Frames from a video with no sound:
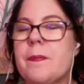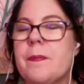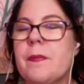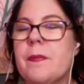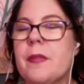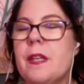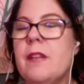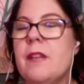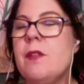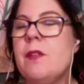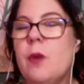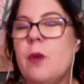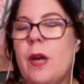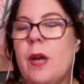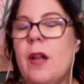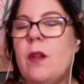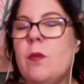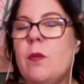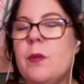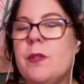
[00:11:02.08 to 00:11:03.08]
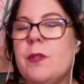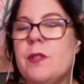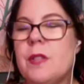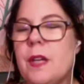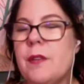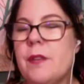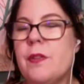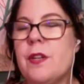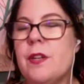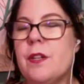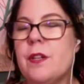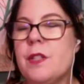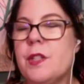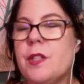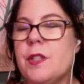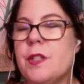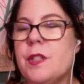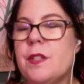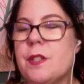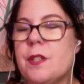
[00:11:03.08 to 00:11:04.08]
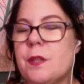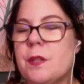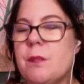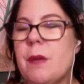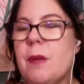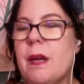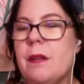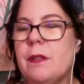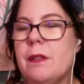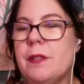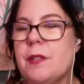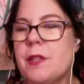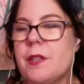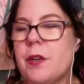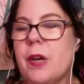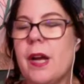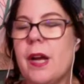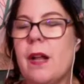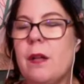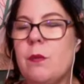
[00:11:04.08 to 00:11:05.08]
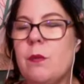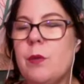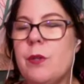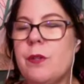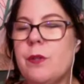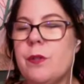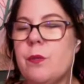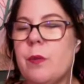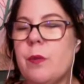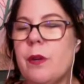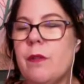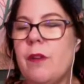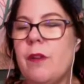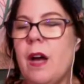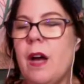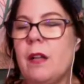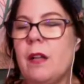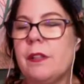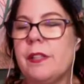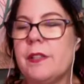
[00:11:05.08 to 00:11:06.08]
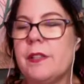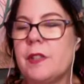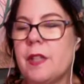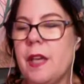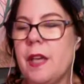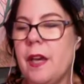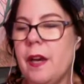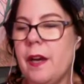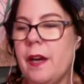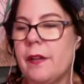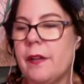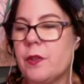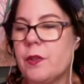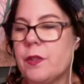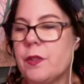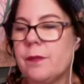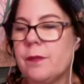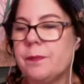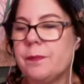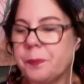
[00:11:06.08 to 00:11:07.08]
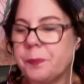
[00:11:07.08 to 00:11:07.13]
Even though Elwood's not there, just his smell is there. Elwood is one of Holly's cats.